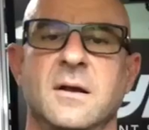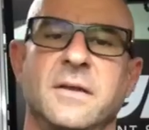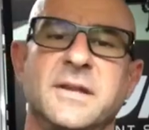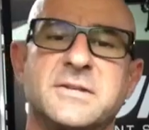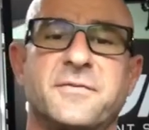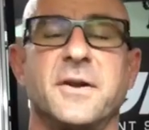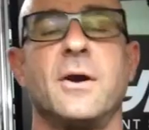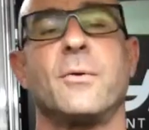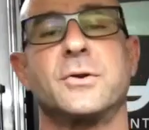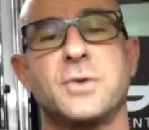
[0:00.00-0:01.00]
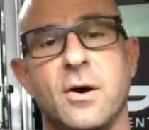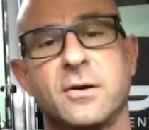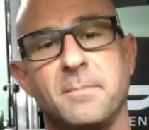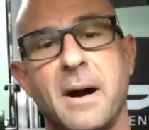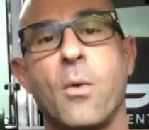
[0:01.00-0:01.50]
In this video, I want to talk
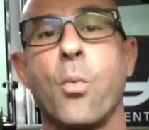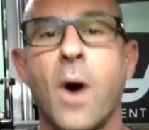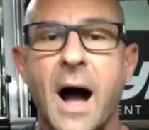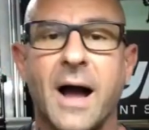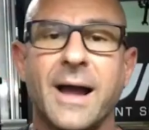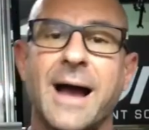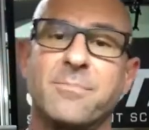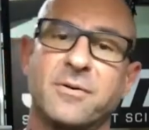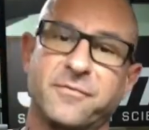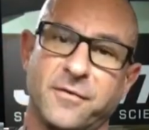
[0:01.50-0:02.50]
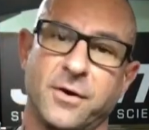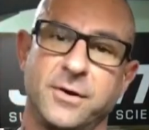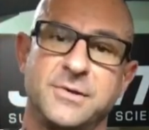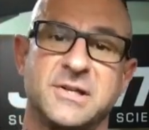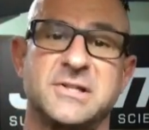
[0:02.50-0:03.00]
about why I prefer
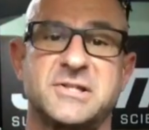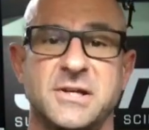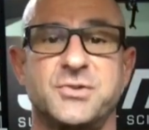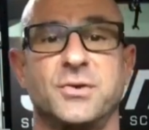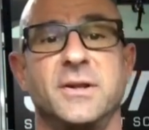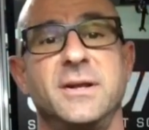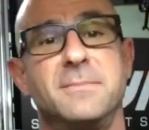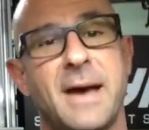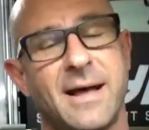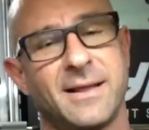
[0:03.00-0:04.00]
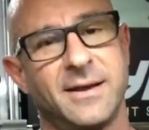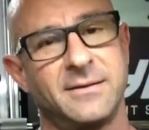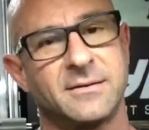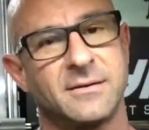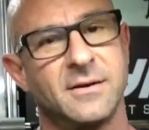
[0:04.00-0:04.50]
using citrulline
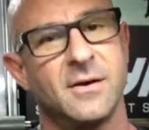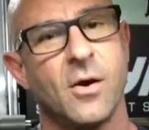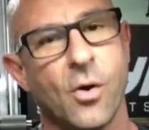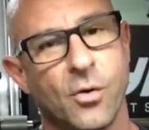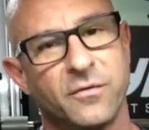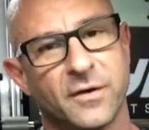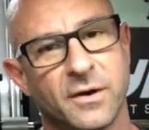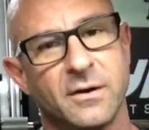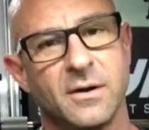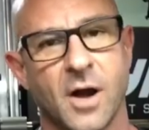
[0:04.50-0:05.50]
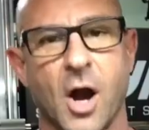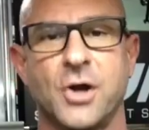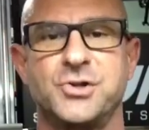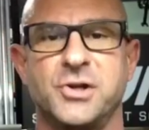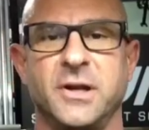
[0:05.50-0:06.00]
malate over
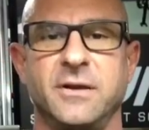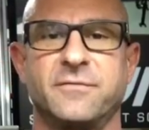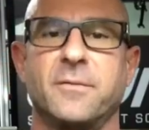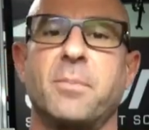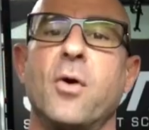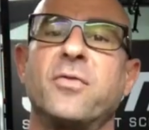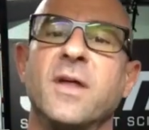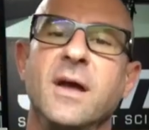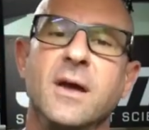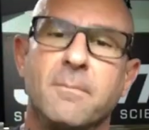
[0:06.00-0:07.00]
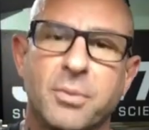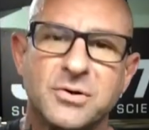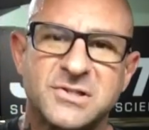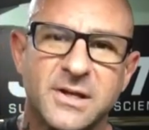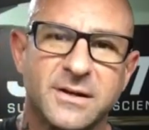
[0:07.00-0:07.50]
arginine for both
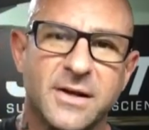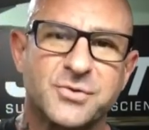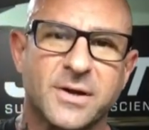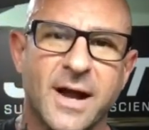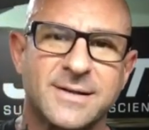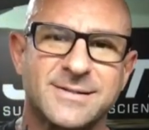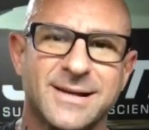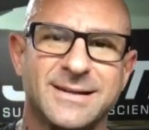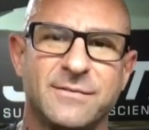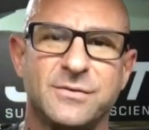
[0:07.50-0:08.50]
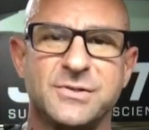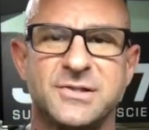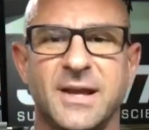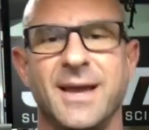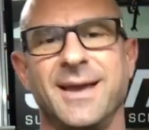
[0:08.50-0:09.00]
boosting nitric oxide levels
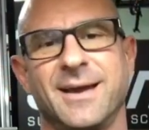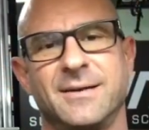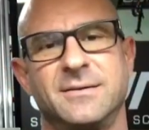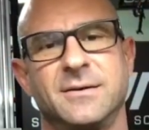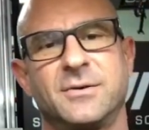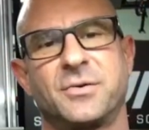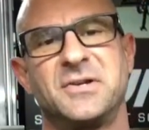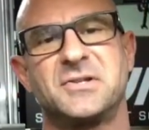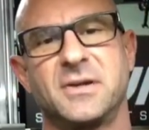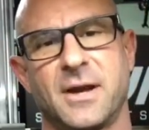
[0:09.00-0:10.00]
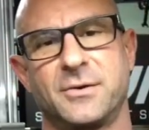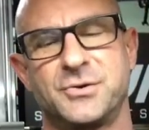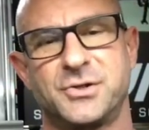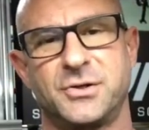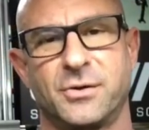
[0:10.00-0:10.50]
and increasing
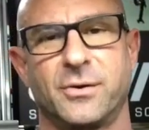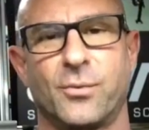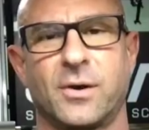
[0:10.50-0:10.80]
energy during